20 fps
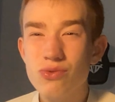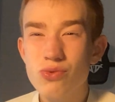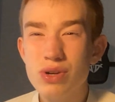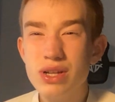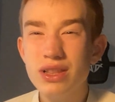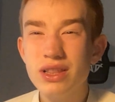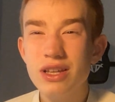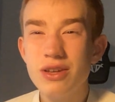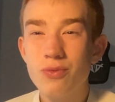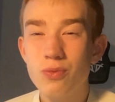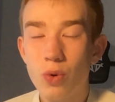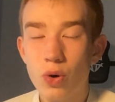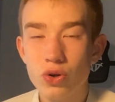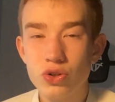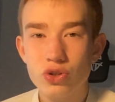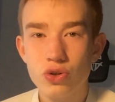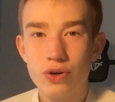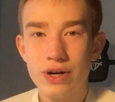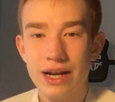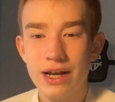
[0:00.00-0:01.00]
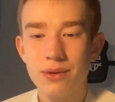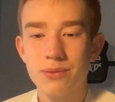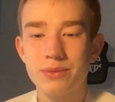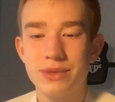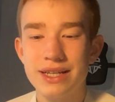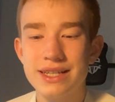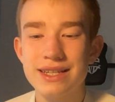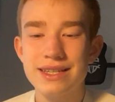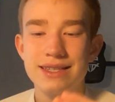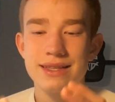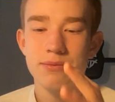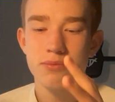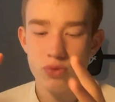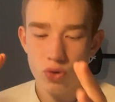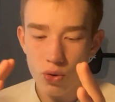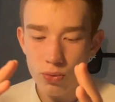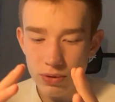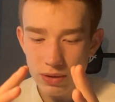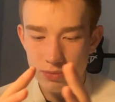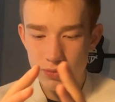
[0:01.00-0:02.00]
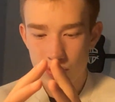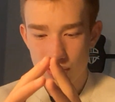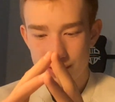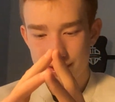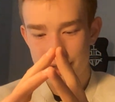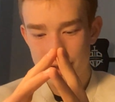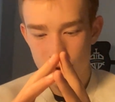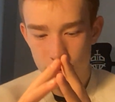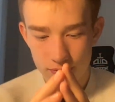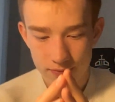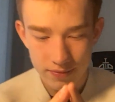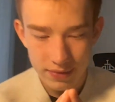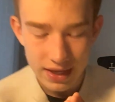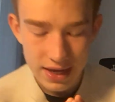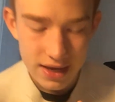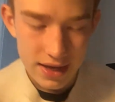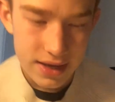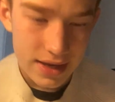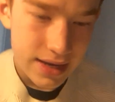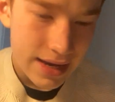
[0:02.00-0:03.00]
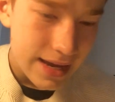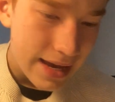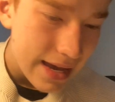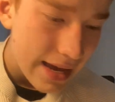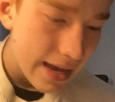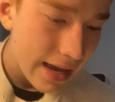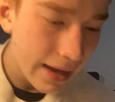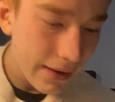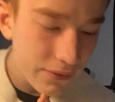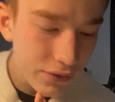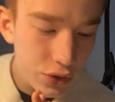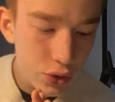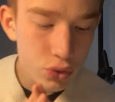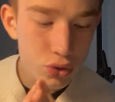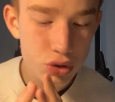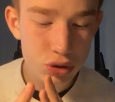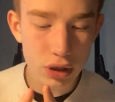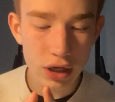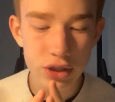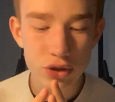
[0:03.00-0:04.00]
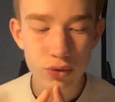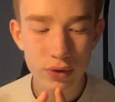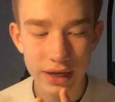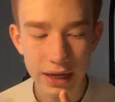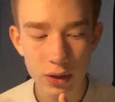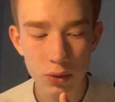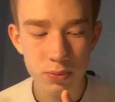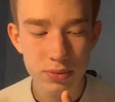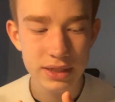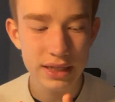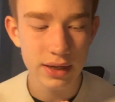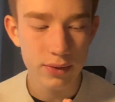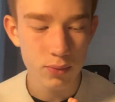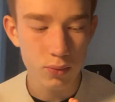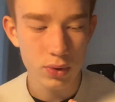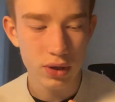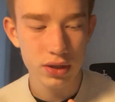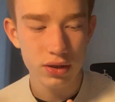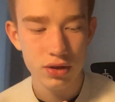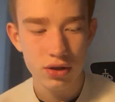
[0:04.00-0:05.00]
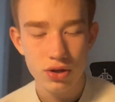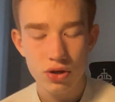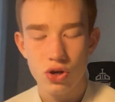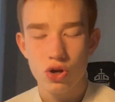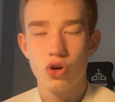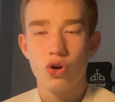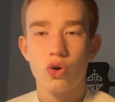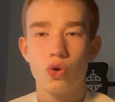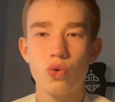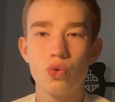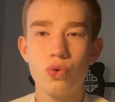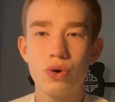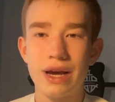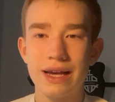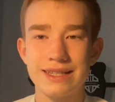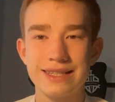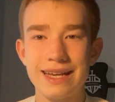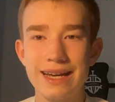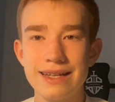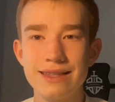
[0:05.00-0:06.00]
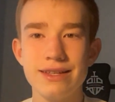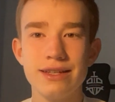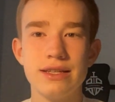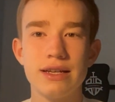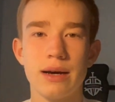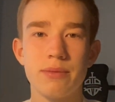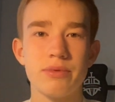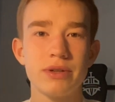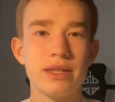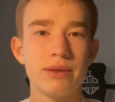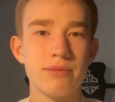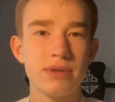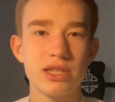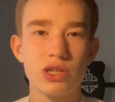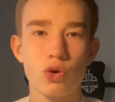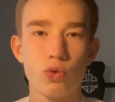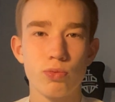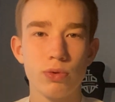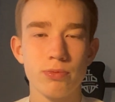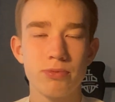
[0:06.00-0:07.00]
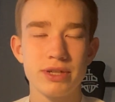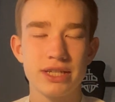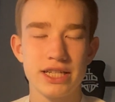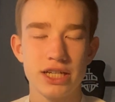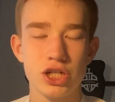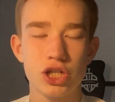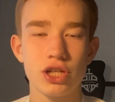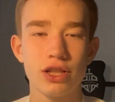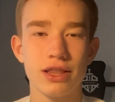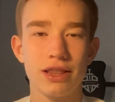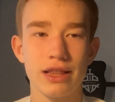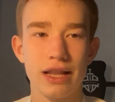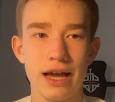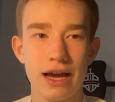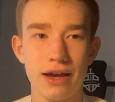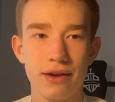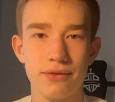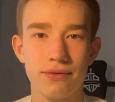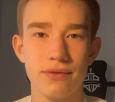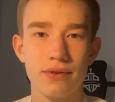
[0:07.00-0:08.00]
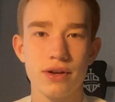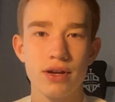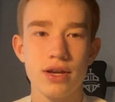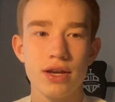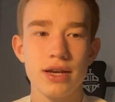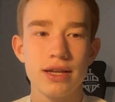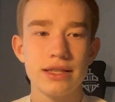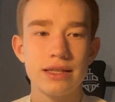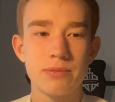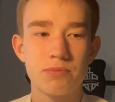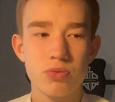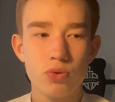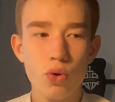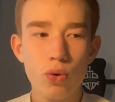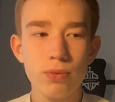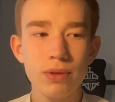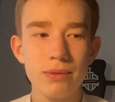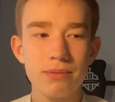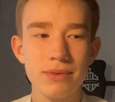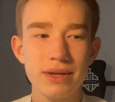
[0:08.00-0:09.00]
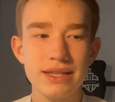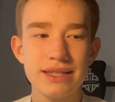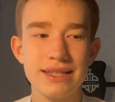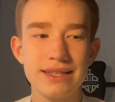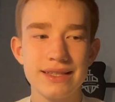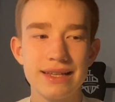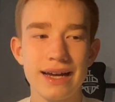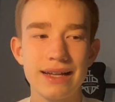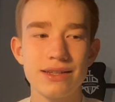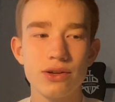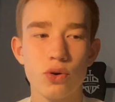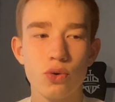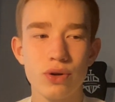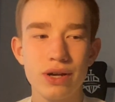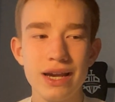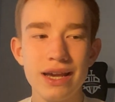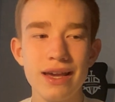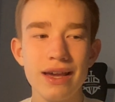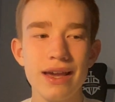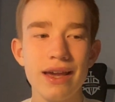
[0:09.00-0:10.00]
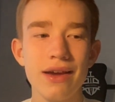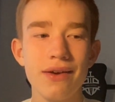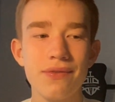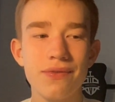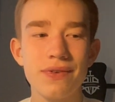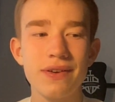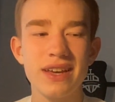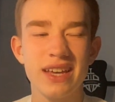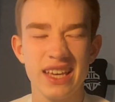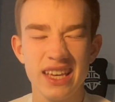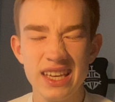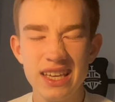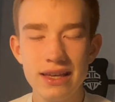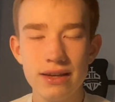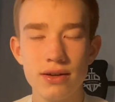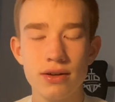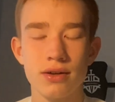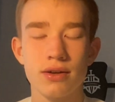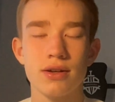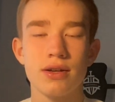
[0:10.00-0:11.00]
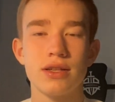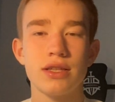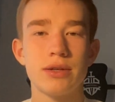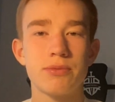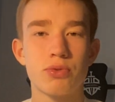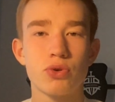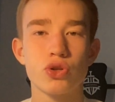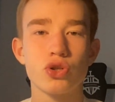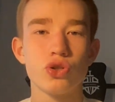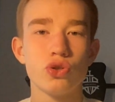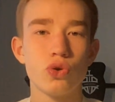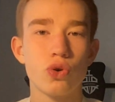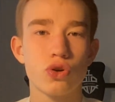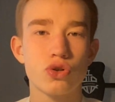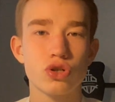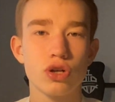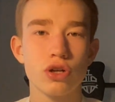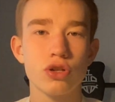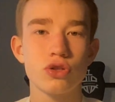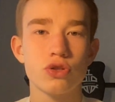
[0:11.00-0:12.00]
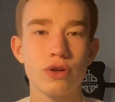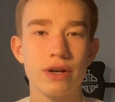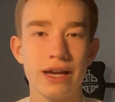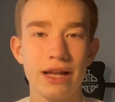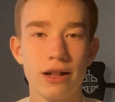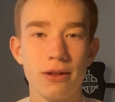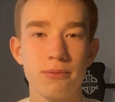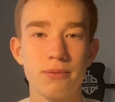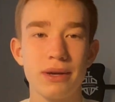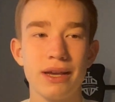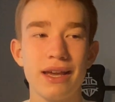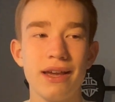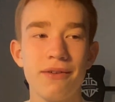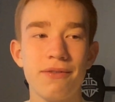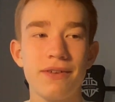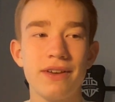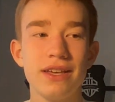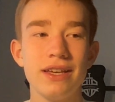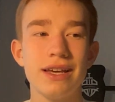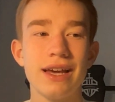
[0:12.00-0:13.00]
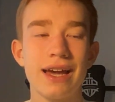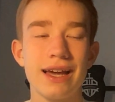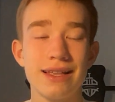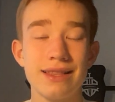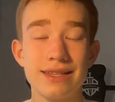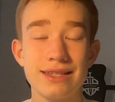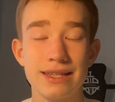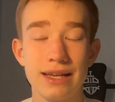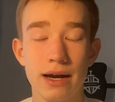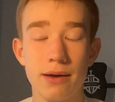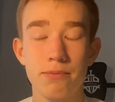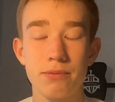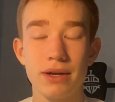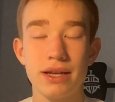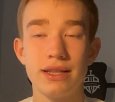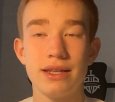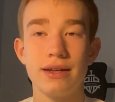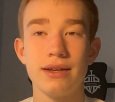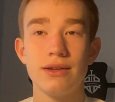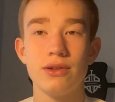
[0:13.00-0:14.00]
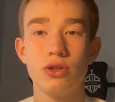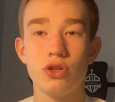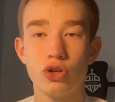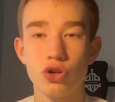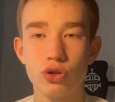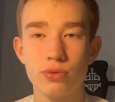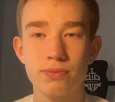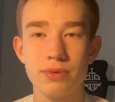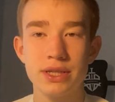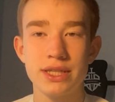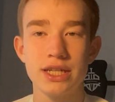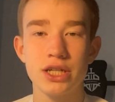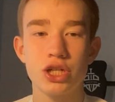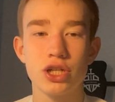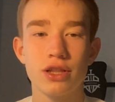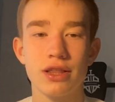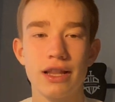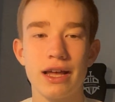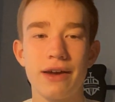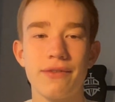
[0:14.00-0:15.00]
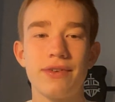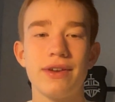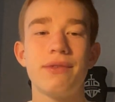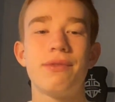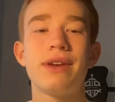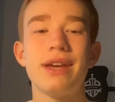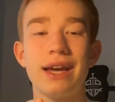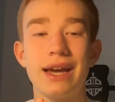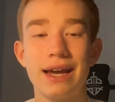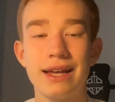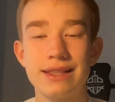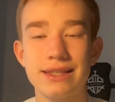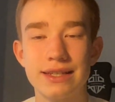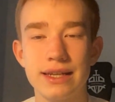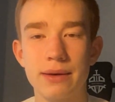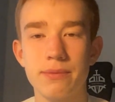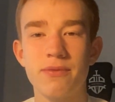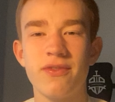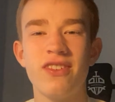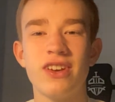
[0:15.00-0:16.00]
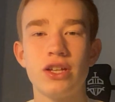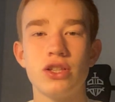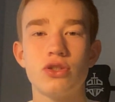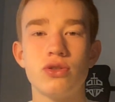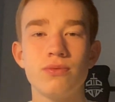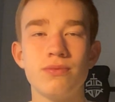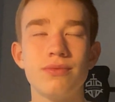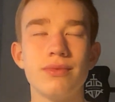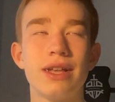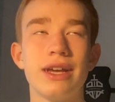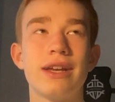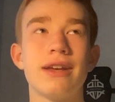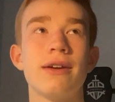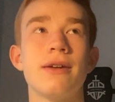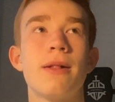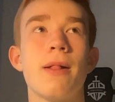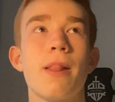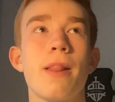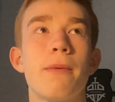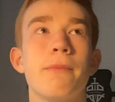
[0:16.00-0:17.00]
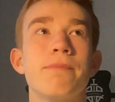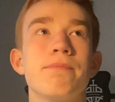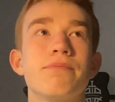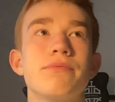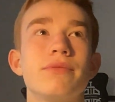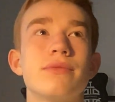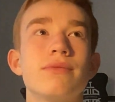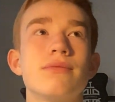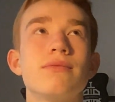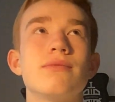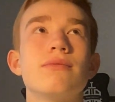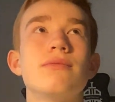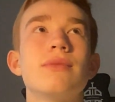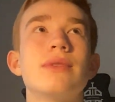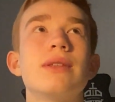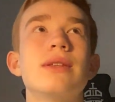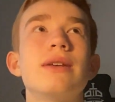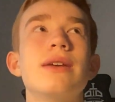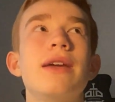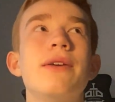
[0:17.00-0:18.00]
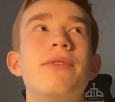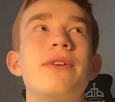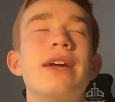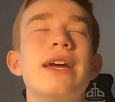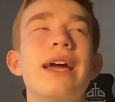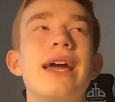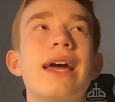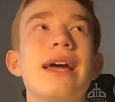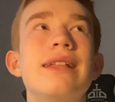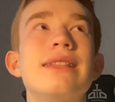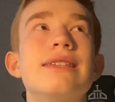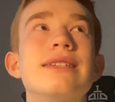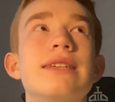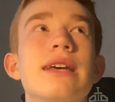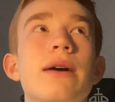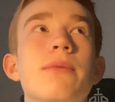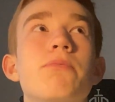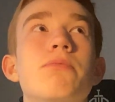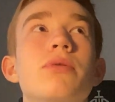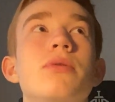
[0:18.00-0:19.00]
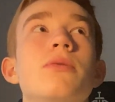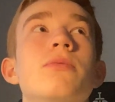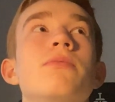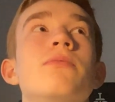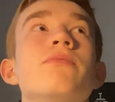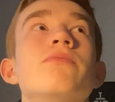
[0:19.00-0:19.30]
really want your help. This is the problem right here. If you try to help someone who has ended up in a miserable position in life, the problem is that okay, if the person you are trying to help, if he ends up in a good position in life, if he ends up with, like, if he ends up